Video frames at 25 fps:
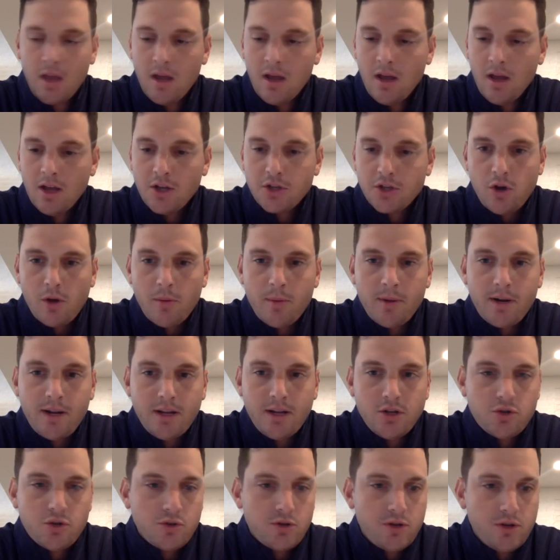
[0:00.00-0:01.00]
So I'm going to
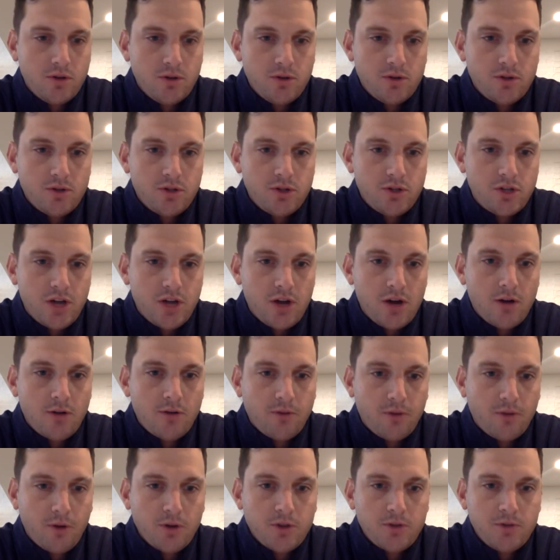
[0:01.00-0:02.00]
introduce Jared
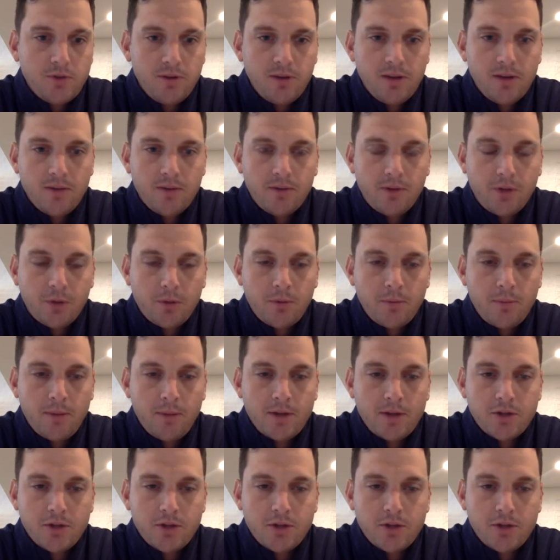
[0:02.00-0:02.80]
first. You can give a little bit about